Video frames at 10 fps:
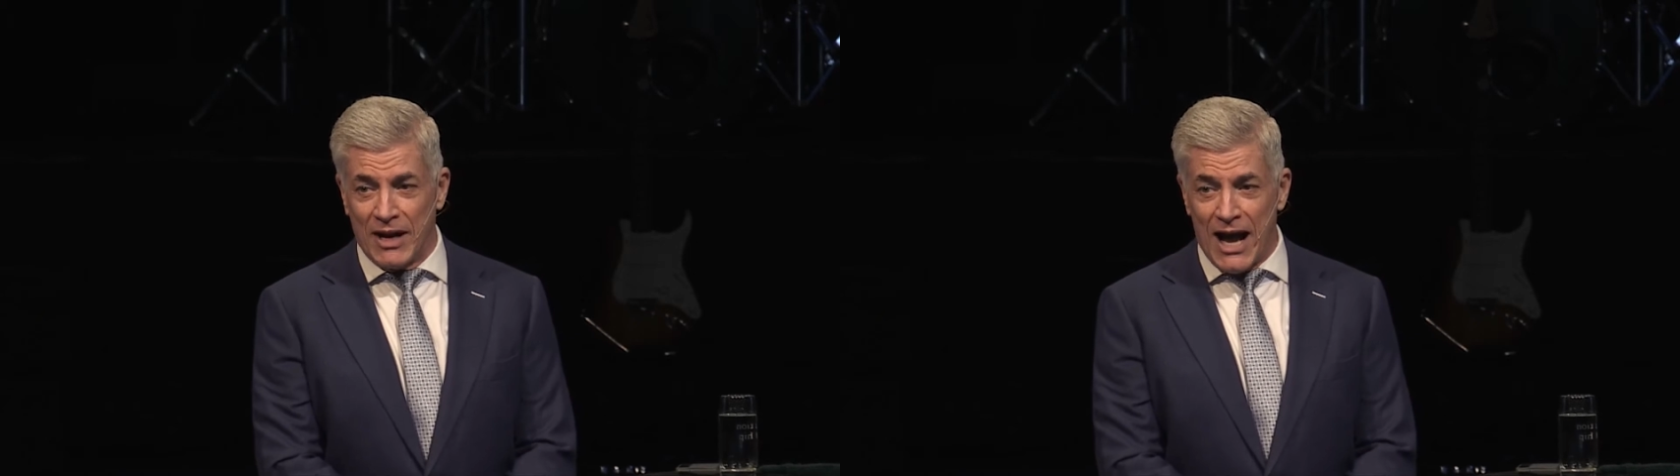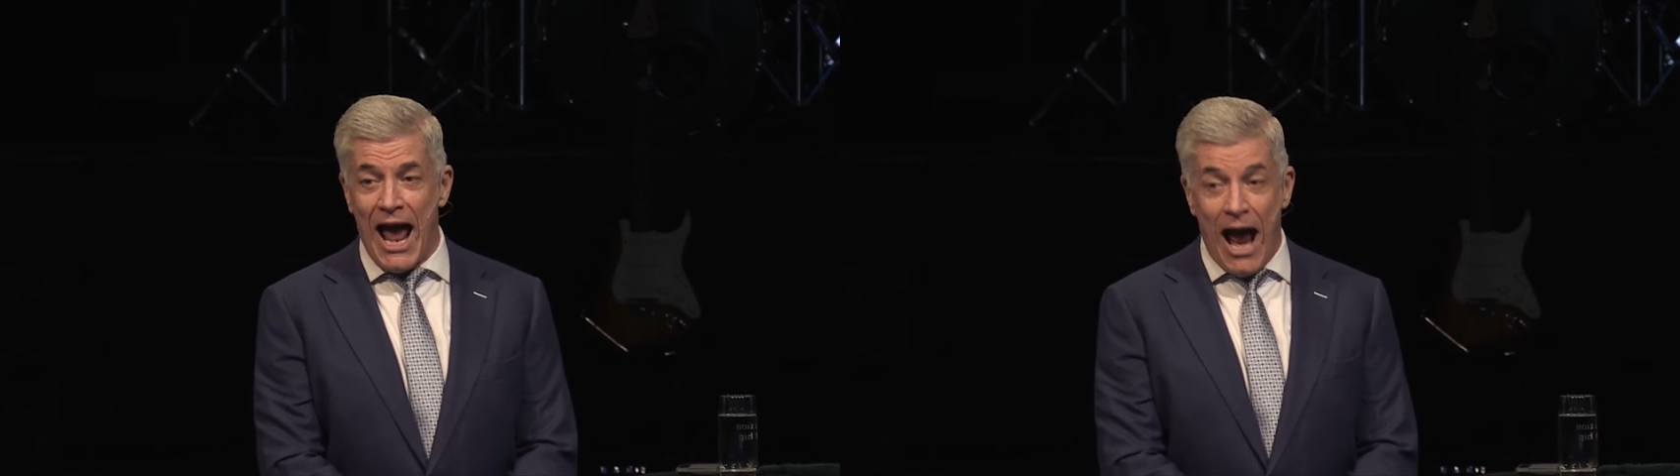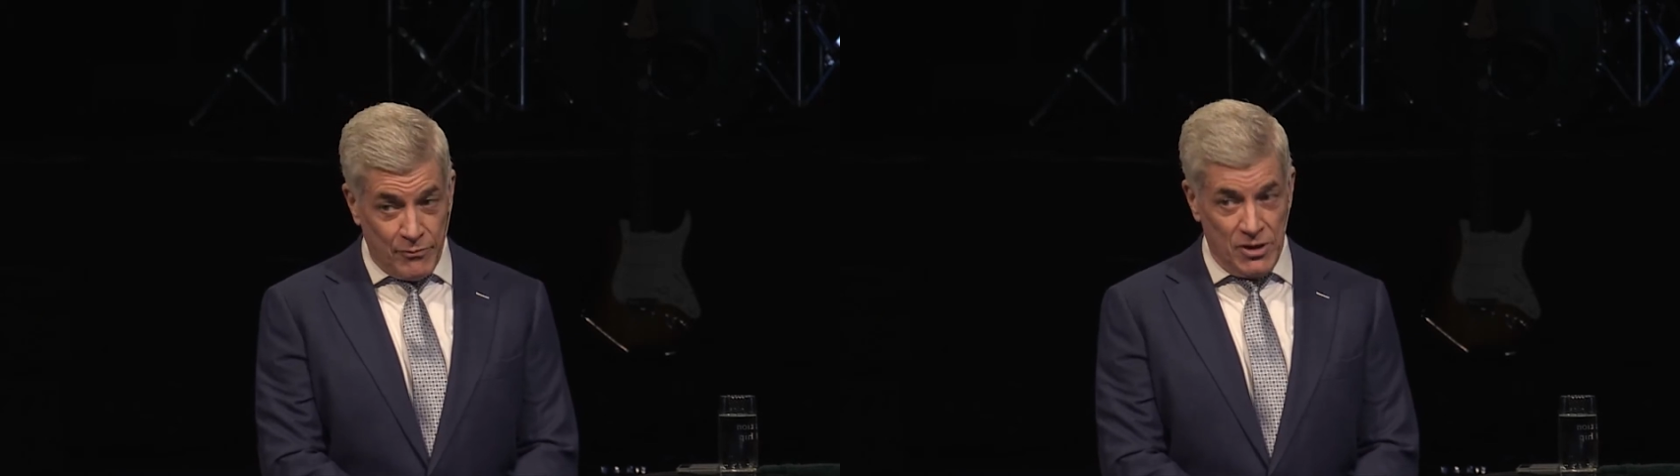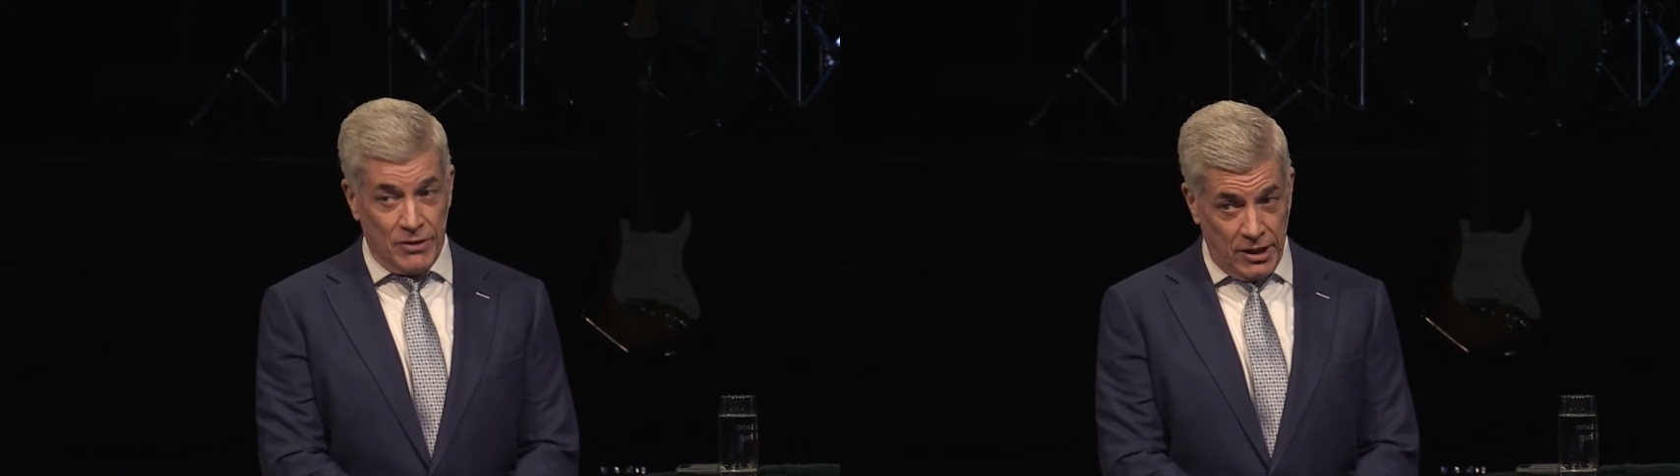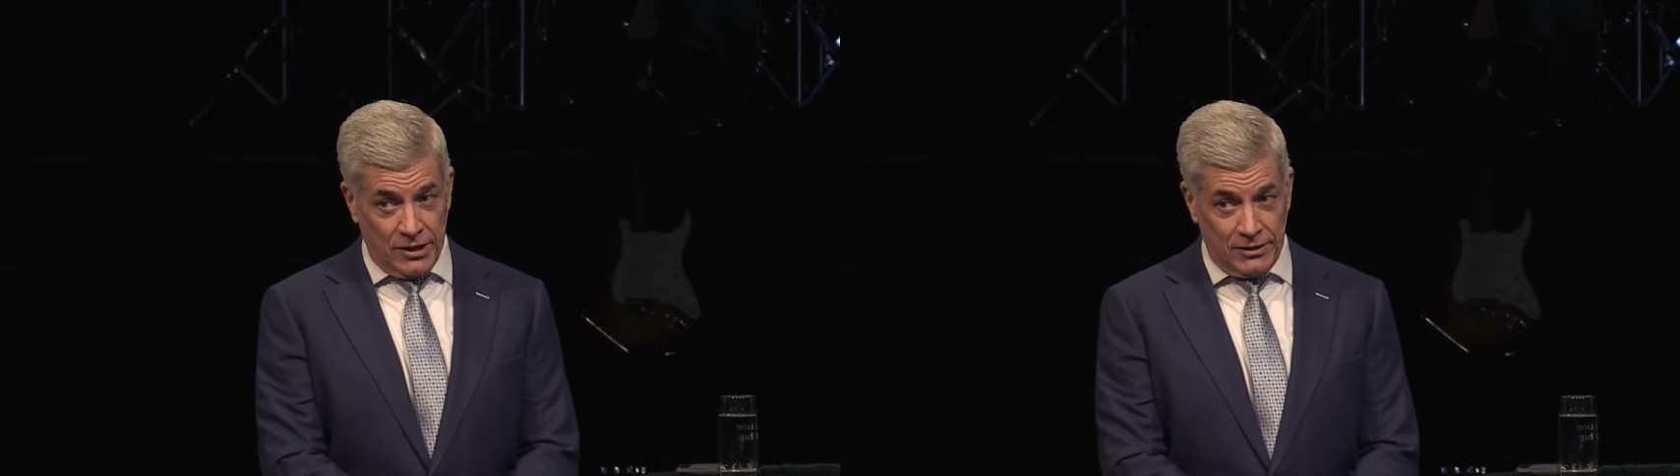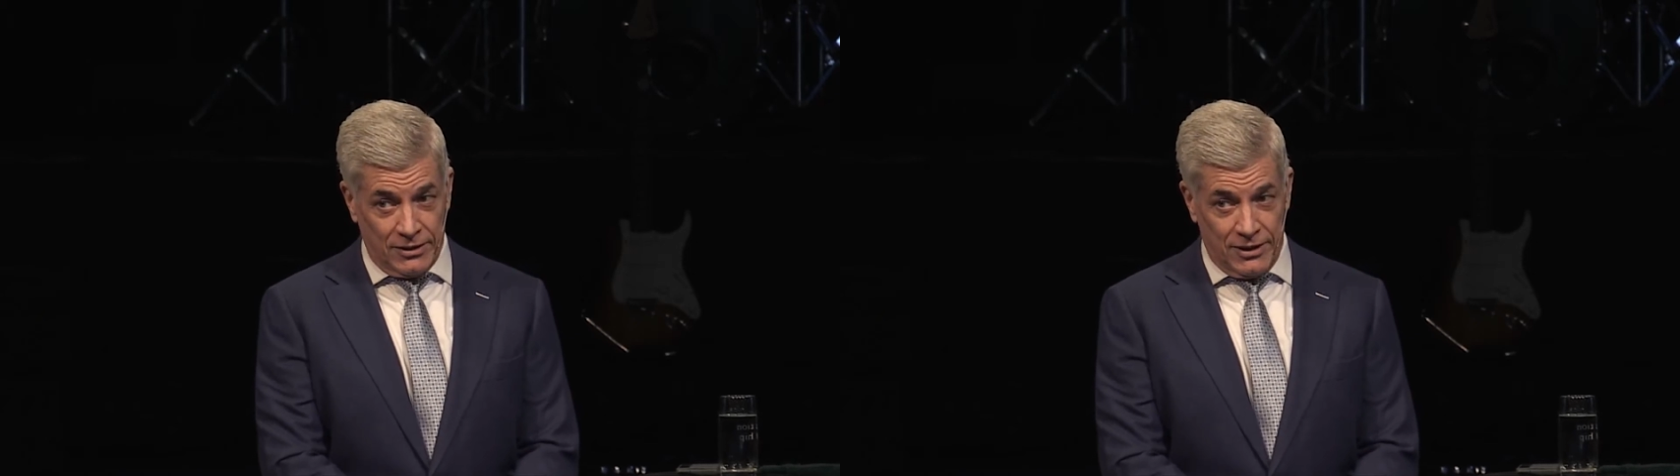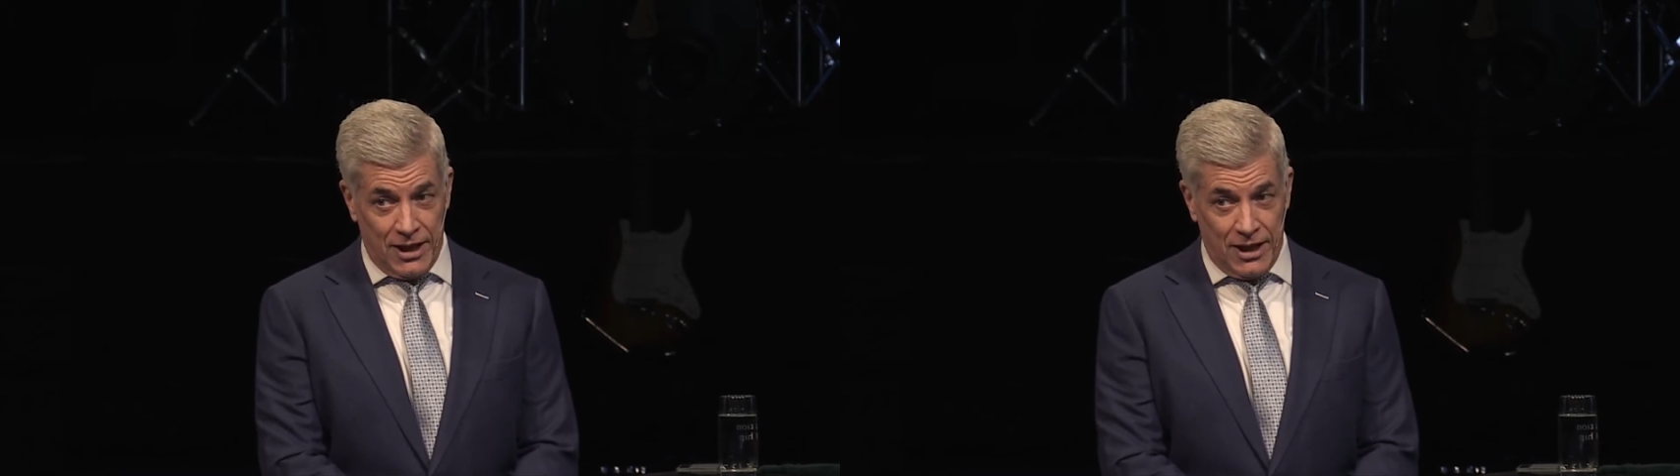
but I am hearing it,